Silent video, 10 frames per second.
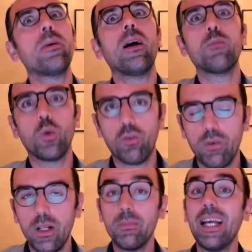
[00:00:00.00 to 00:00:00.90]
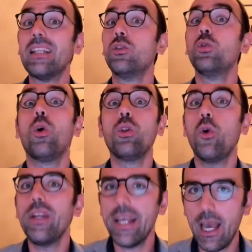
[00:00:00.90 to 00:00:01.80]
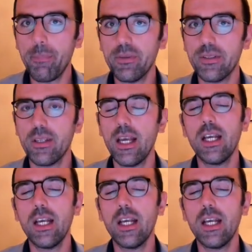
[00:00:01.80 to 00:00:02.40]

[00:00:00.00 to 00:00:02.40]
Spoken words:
becomes overwhelmed and no learning happens.